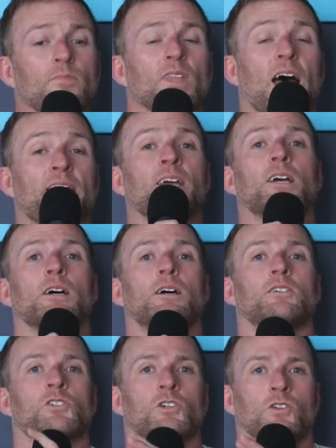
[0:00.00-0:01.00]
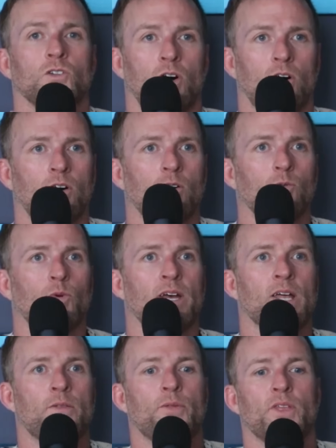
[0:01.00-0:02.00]
I think a Zalal
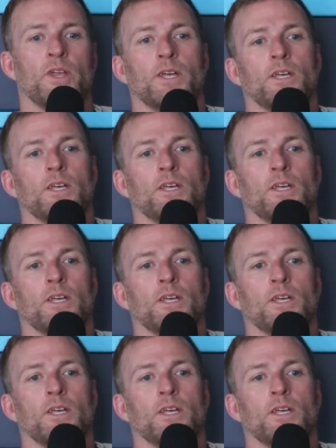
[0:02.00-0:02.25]
with